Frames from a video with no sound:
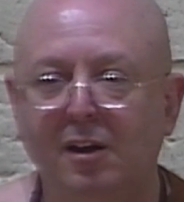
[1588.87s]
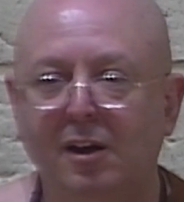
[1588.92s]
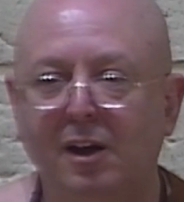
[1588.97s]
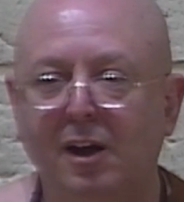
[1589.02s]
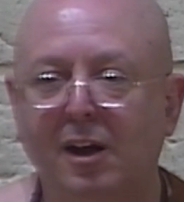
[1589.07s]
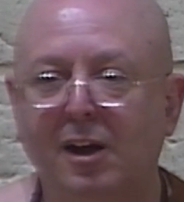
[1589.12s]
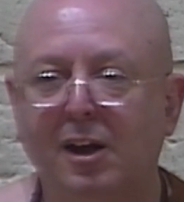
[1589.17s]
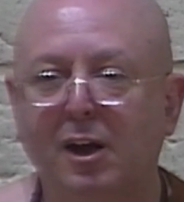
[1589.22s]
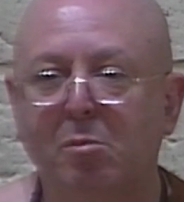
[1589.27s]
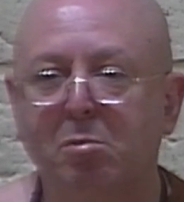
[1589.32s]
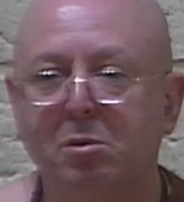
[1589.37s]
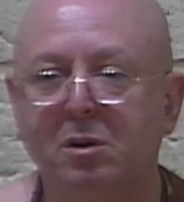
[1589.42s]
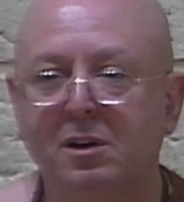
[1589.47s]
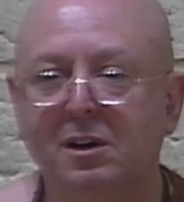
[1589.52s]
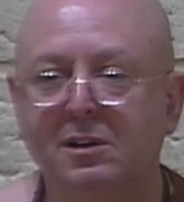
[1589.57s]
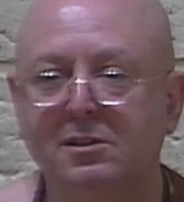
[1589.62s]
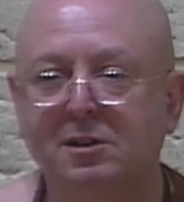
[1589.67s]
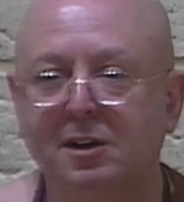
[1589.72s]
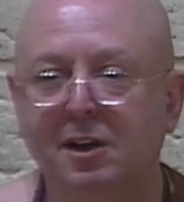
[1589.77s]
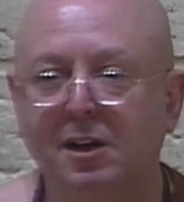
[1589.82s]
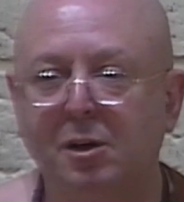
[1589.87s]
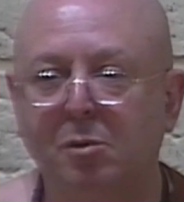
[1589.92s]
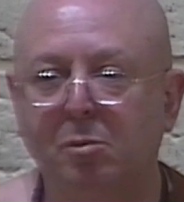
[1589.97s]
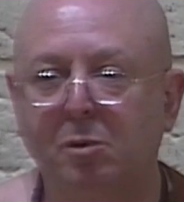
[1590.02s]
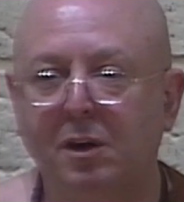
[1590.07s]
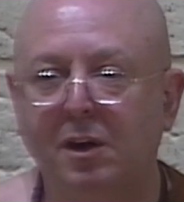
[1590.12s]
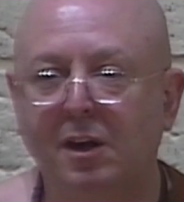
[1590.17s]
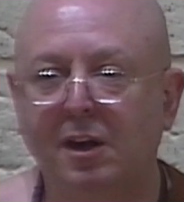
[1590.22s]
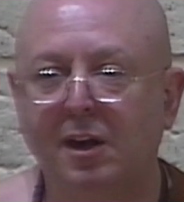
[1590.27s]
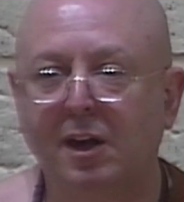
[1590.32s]
And a couple of days later,
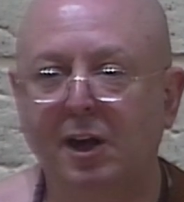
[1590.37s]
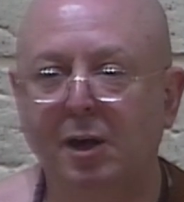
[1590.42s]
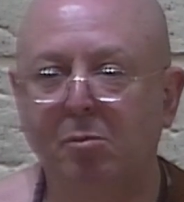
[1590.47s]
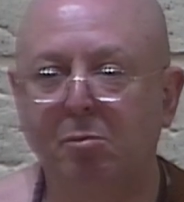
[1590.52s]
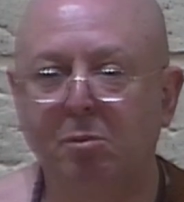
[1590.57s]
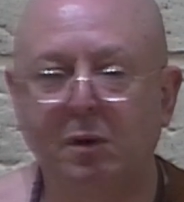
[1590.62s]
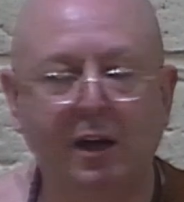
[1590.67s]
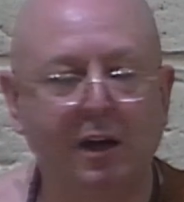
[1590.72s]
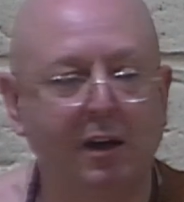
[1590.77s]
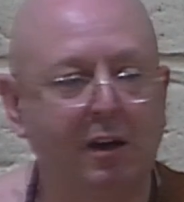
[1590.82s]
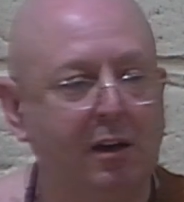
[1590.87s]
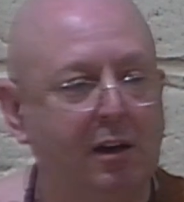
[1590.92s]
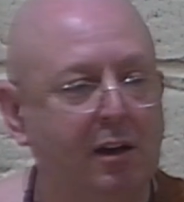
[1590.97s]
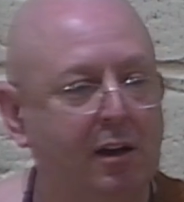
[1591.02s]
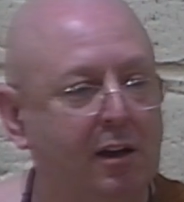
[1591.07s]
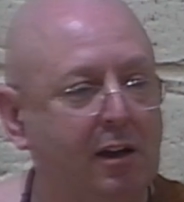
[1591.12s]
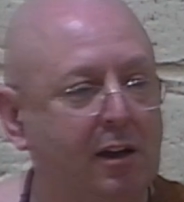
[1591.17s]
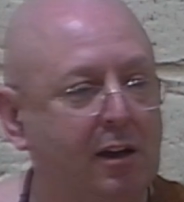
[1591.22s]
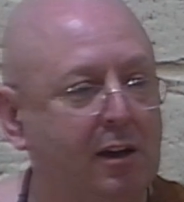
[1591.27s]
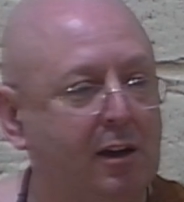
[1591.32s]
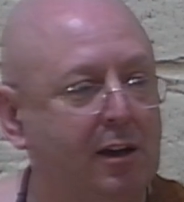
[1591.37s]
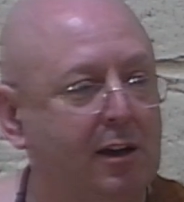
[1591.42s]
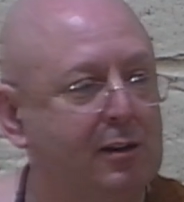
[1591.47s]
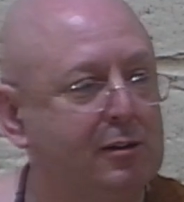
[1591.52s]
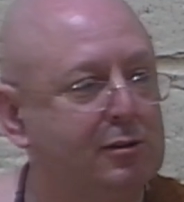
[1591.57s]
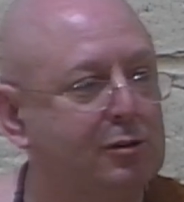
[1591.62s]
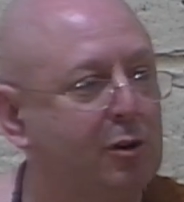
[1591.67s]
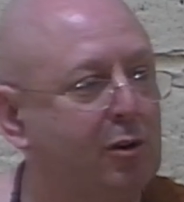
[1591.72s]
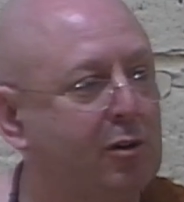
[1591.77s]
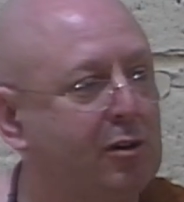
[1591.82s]
when he came back, he
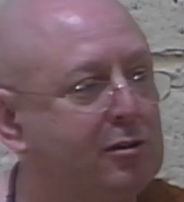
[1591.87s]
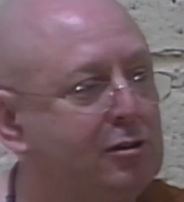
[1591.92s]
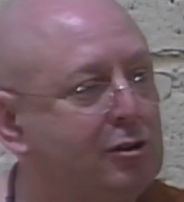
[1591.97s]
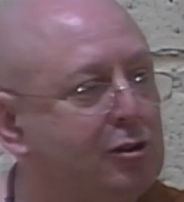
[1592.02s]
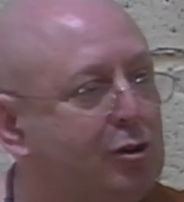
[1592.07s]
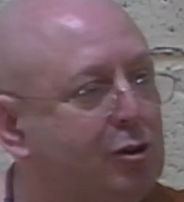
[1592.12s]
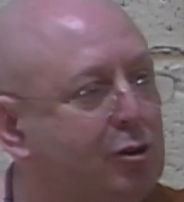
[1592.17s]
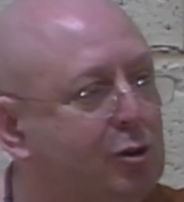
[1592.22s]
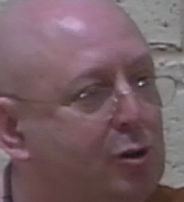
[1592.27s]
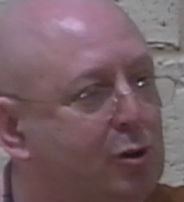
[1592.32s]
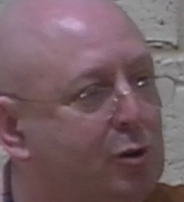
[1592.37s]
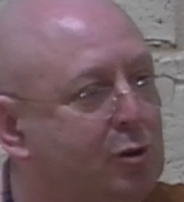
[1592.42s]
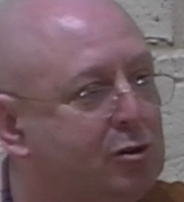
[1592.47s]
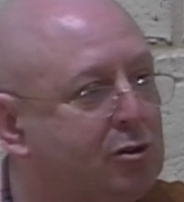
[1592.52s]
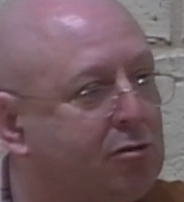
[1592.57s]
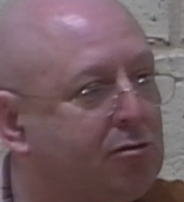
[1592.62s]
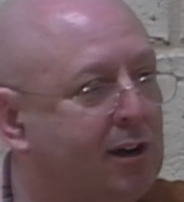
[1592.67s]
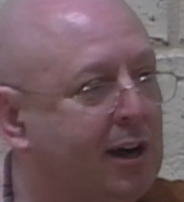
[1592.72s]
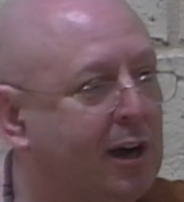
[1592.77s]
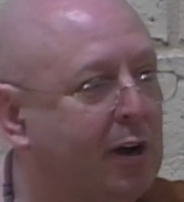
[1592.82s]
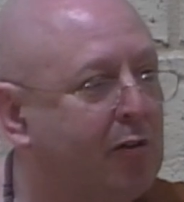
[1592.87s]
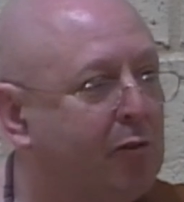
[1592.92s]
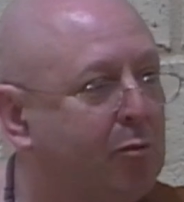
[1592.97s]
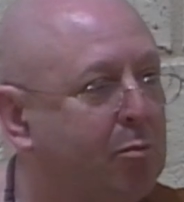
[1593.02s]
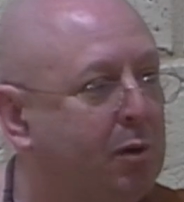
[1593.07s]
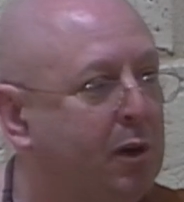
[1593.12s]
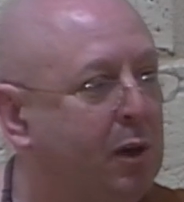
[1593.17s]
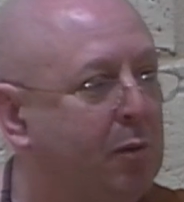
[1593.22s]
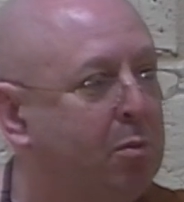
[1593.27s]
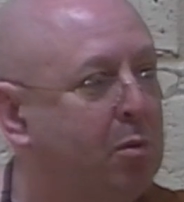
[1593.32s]
saw this huge crowd of
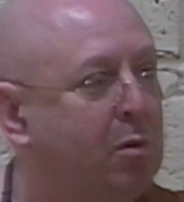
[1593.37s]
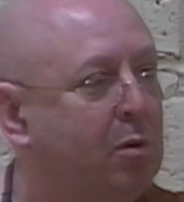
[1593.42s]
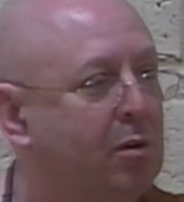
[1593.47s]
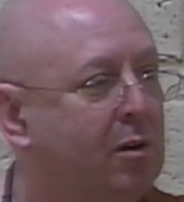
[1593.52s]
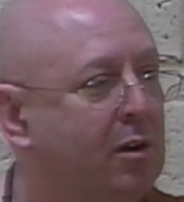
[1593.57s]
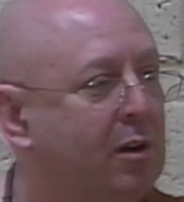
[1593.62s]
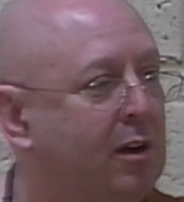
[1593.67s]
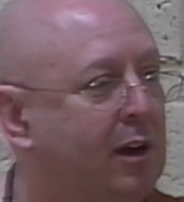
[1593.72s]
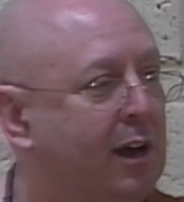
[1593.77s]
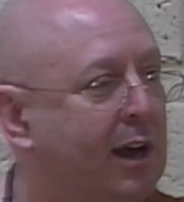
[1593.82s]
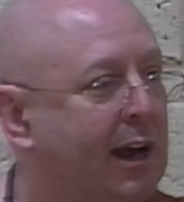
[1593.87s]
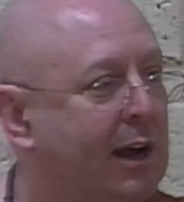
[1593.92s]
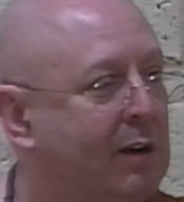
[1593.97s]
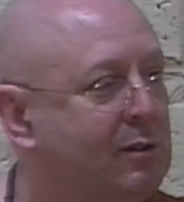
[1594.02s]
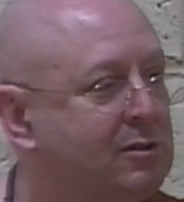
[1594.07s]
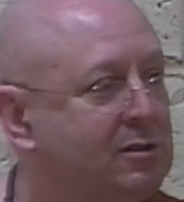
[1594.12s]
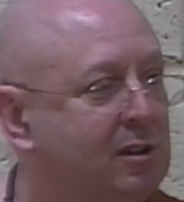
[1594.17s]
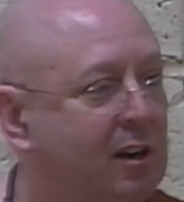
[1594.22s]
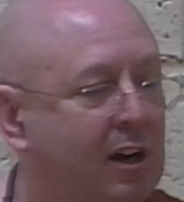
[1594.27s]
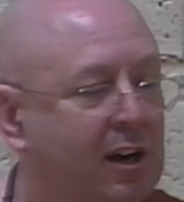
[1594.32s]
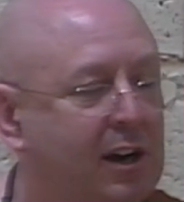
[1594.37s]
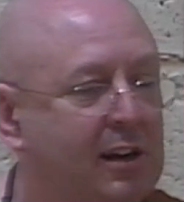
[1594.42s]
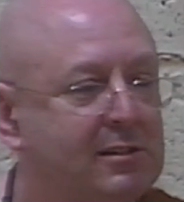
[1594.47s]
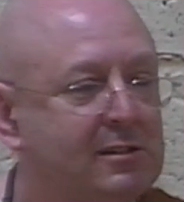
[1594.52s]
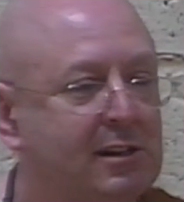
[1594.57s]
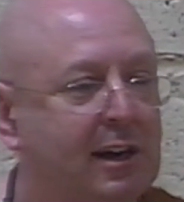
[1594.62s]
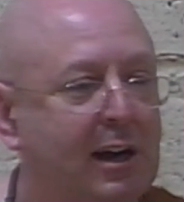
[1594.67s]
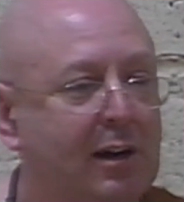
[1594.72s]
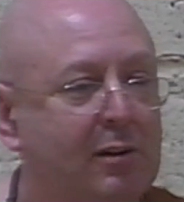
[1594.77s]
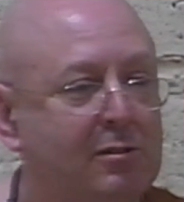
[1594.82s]
people outside his
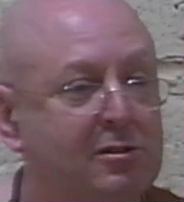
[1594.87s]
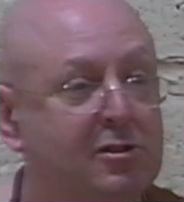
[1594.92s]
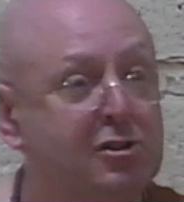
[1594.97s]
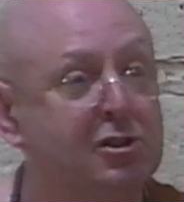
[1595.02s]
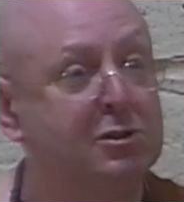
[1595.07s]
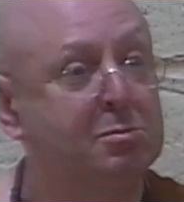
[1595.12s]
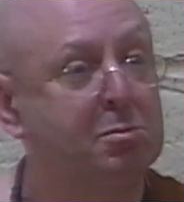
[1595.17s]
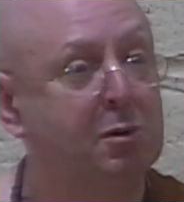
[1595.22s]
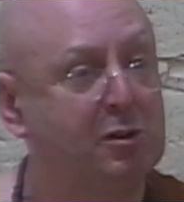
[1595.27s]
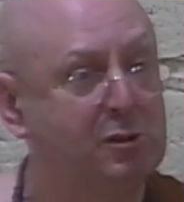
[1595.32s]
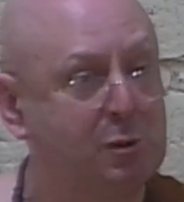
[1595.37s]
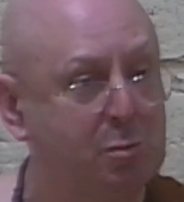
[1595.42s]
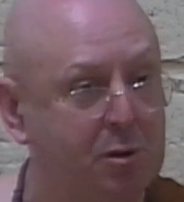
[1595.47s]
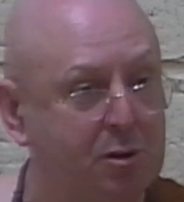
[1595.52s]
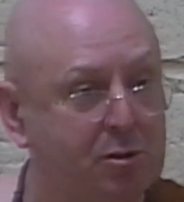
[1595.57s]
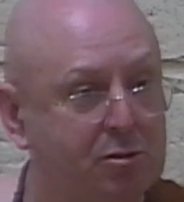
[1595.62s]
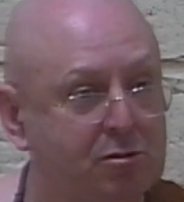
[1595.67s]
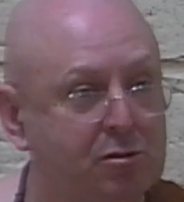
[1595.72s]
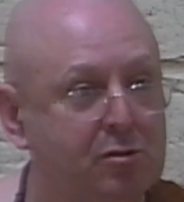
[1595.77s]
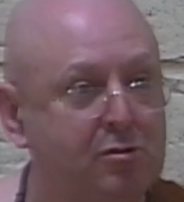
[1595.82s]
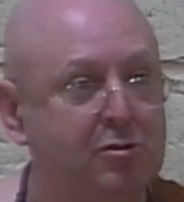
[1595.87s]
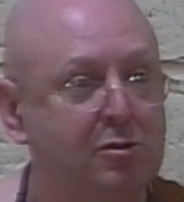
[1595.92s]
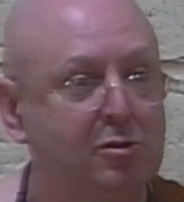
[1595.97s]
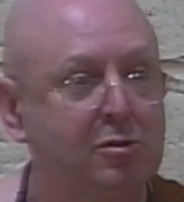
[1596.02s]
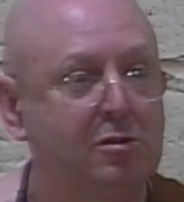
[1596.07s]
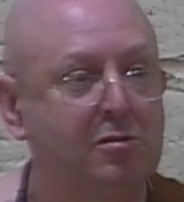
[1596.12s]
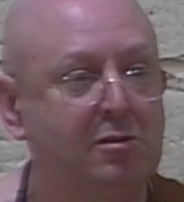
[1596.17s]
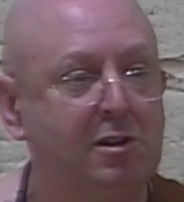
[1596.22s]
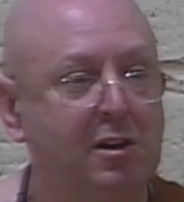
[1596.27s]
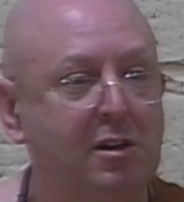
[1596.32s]
house. This is supposed to be a true
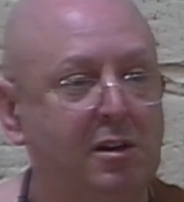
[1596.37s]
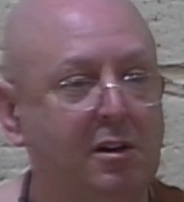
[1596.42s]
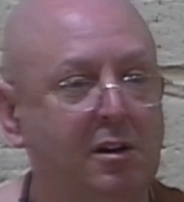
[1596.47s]
story.